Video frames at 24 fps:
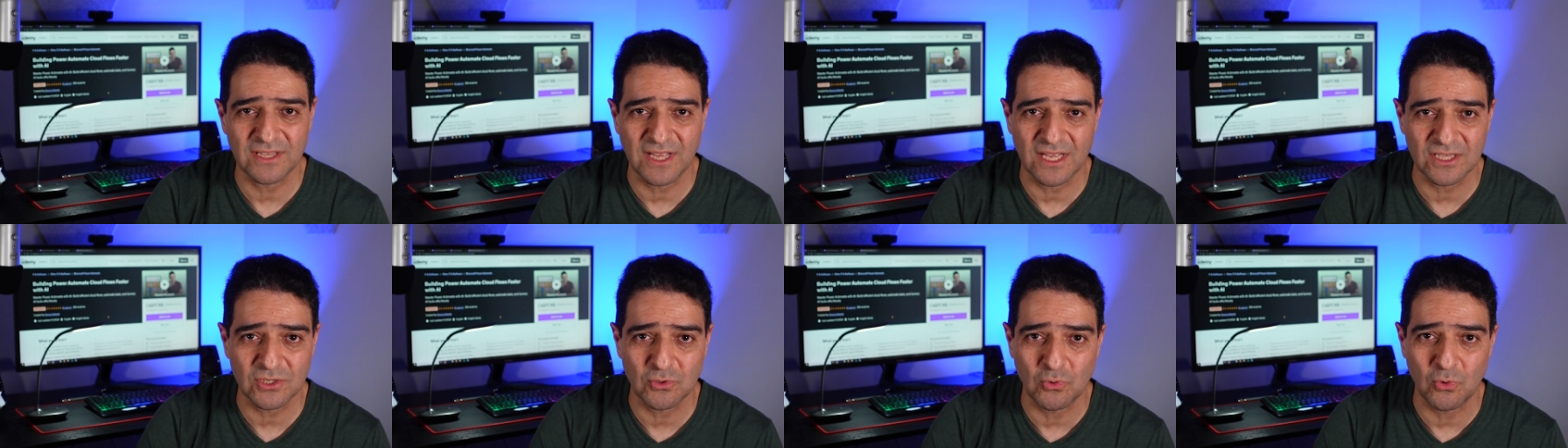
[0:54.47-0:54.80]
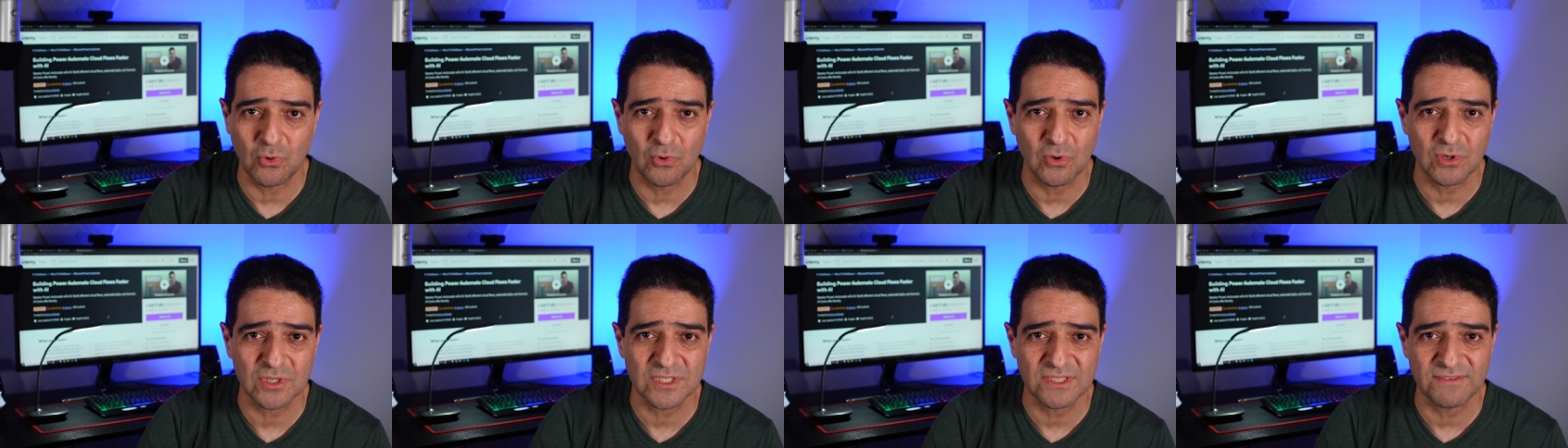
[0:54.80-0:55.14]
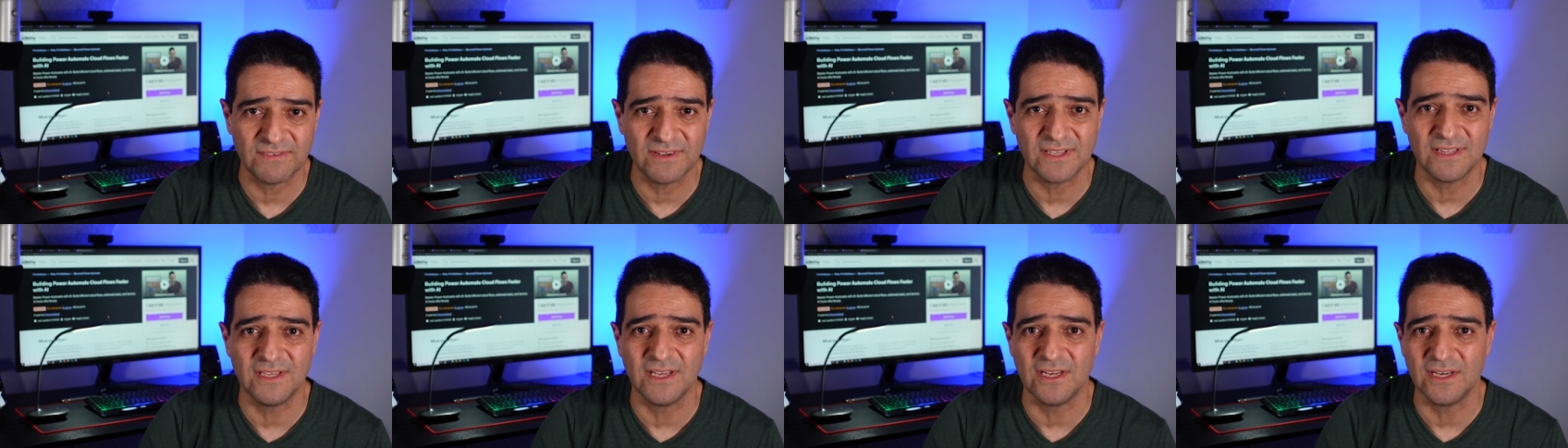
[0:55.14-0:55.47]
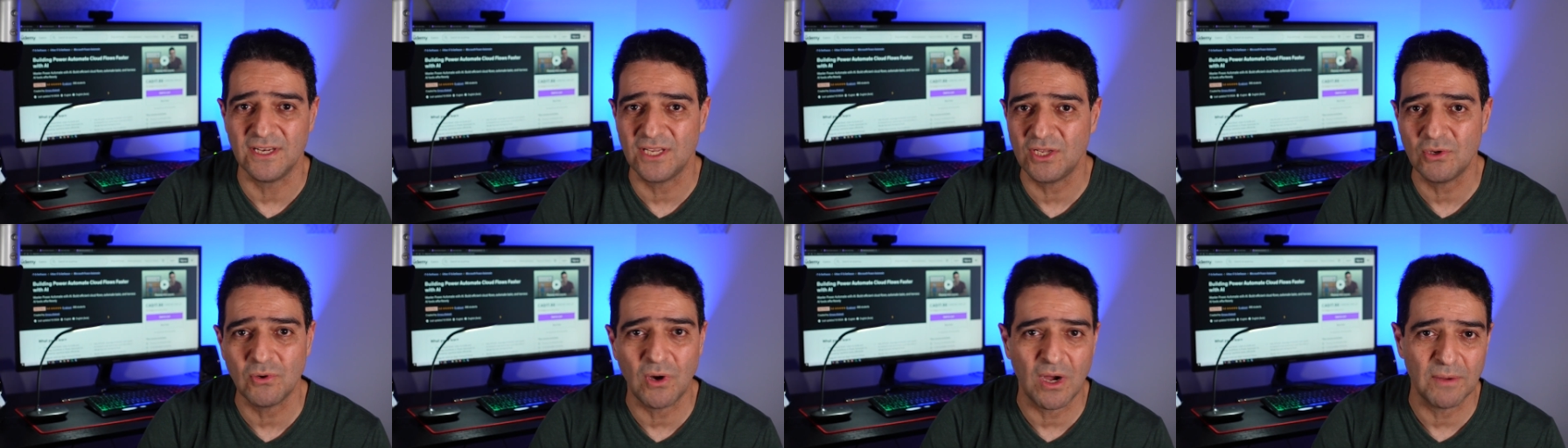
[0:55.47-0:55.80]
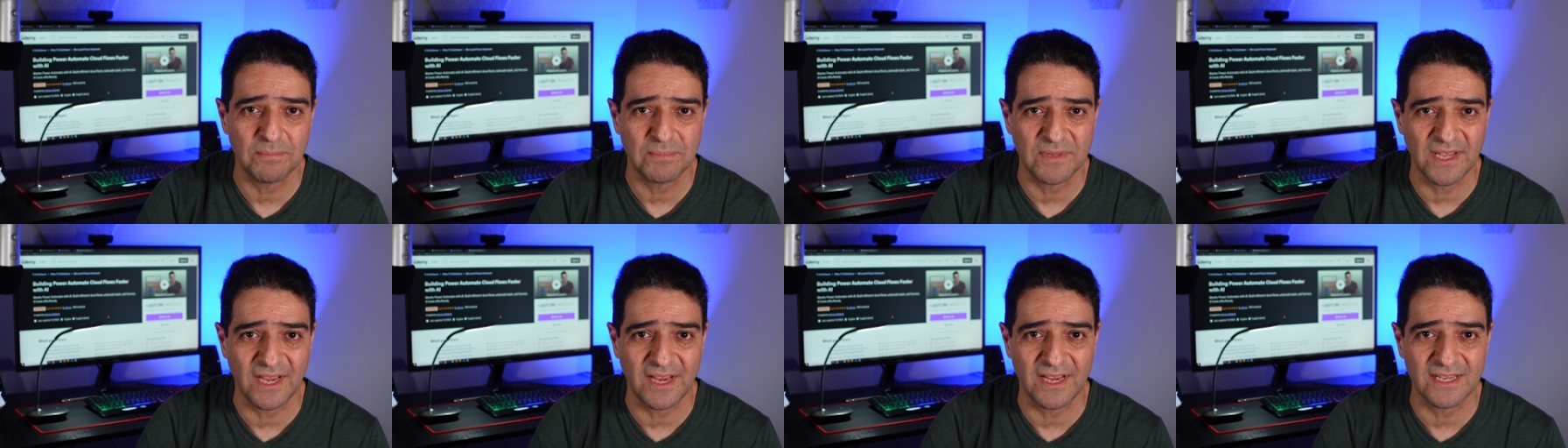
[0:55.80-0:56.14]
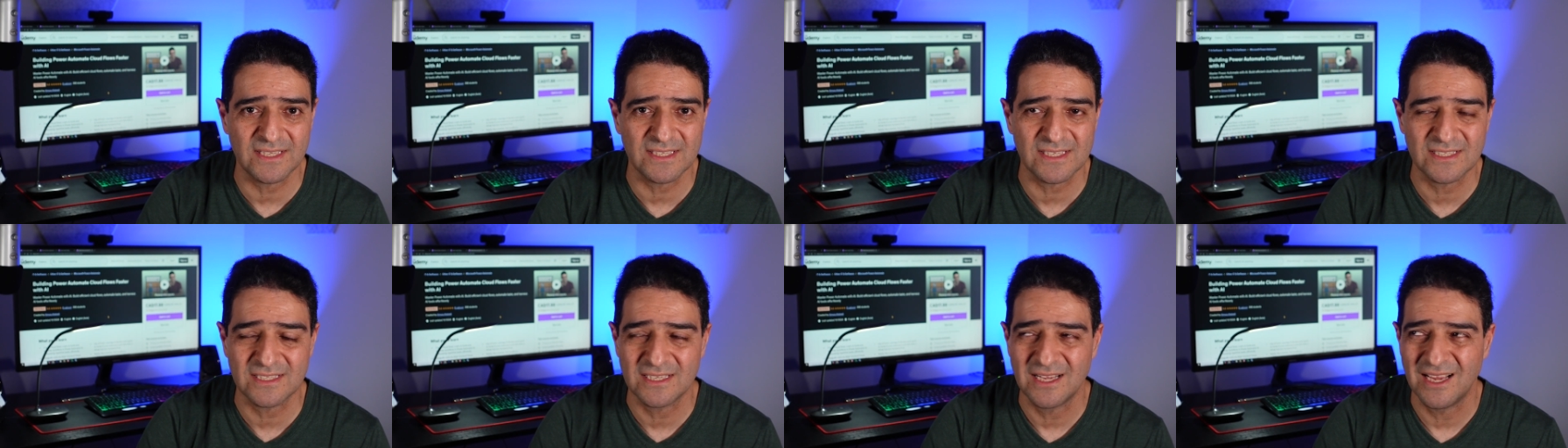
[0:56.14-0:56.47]
that course with the new
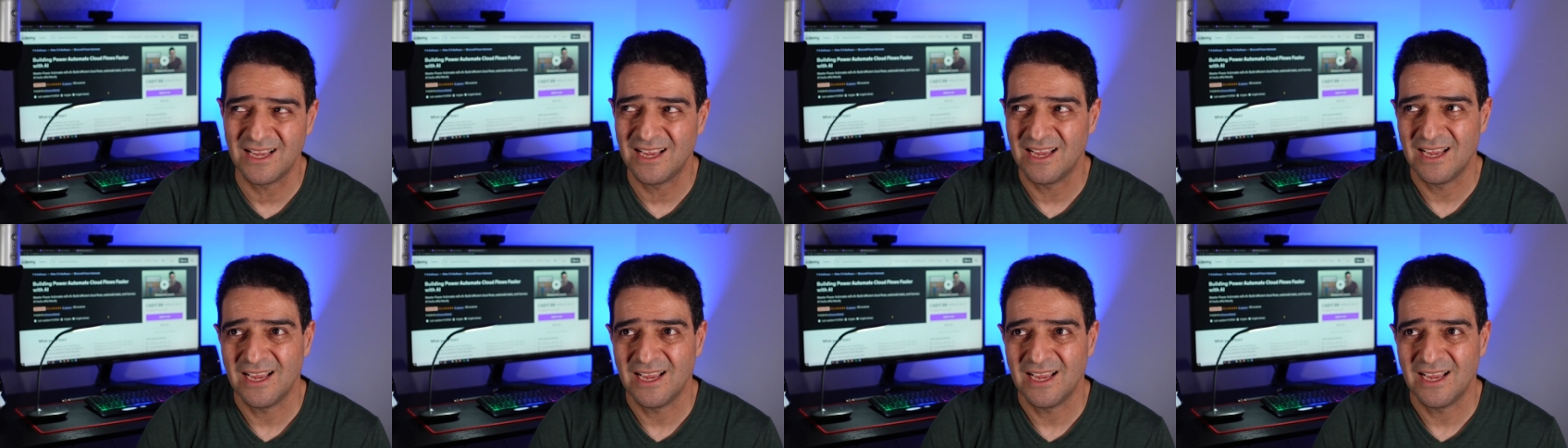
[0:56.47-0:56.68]
updates,